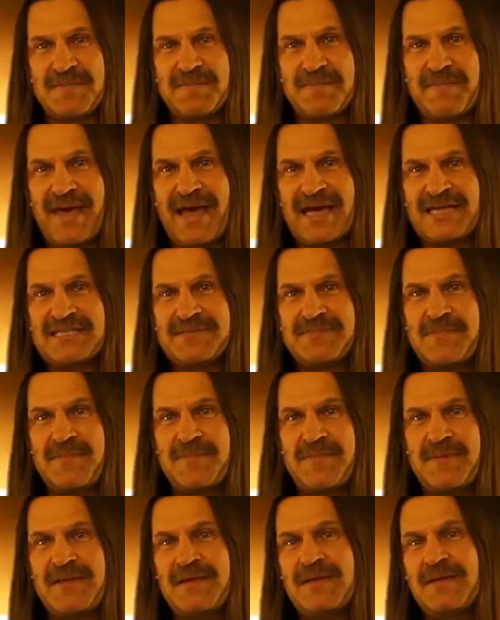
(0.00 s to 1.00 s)
the
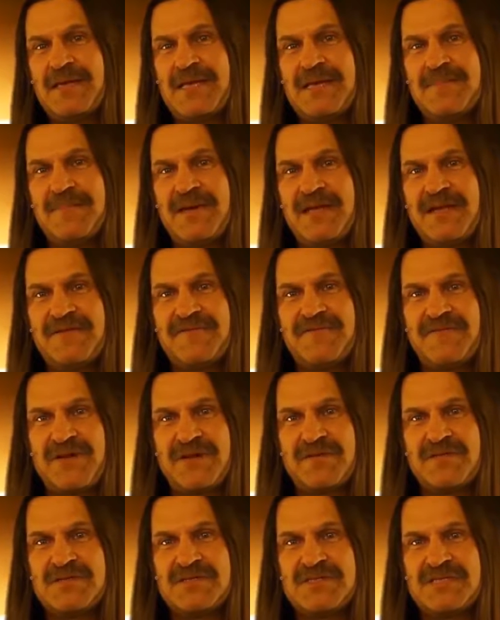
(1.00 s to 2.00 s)
maximum emitted
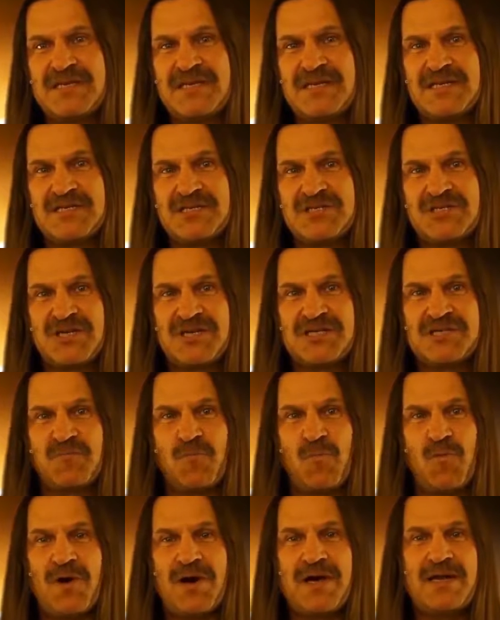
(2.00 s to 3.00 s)
frequency is just
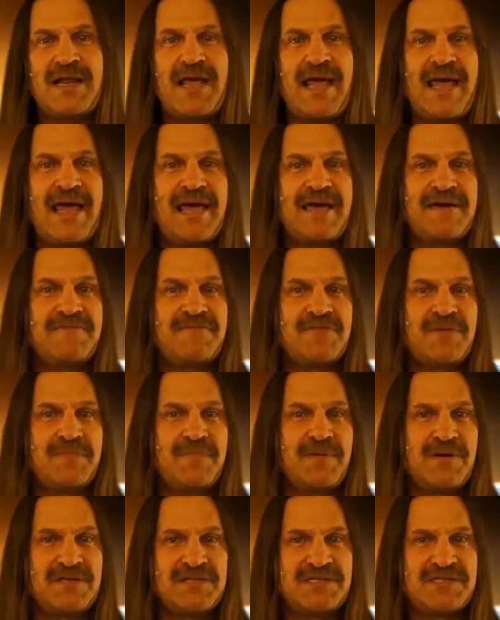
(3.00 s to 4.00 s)
1/2 the
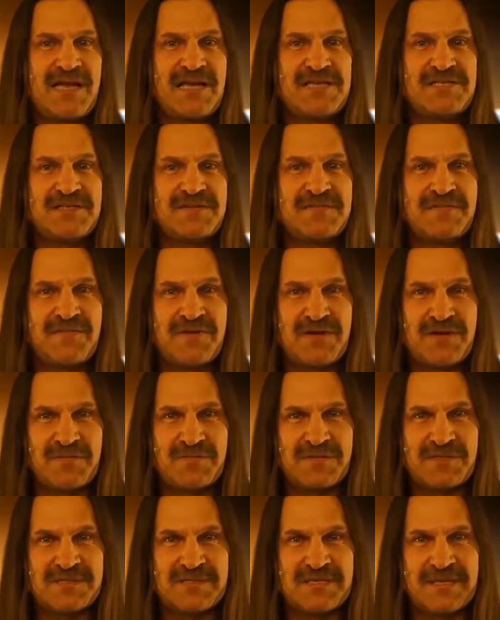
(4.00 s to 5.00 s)
pulsation
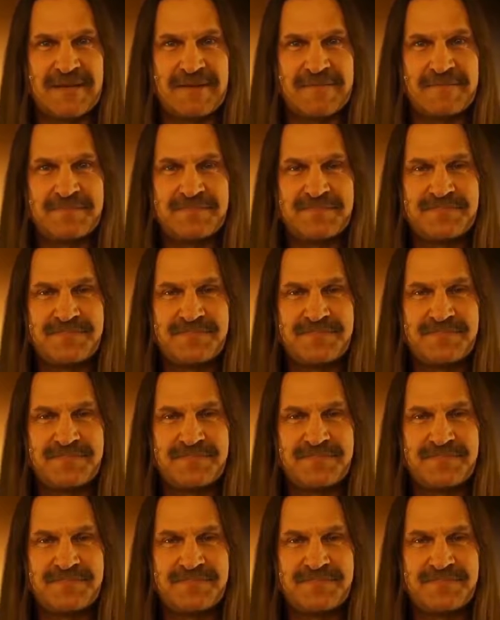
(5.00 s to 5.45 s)
frequency.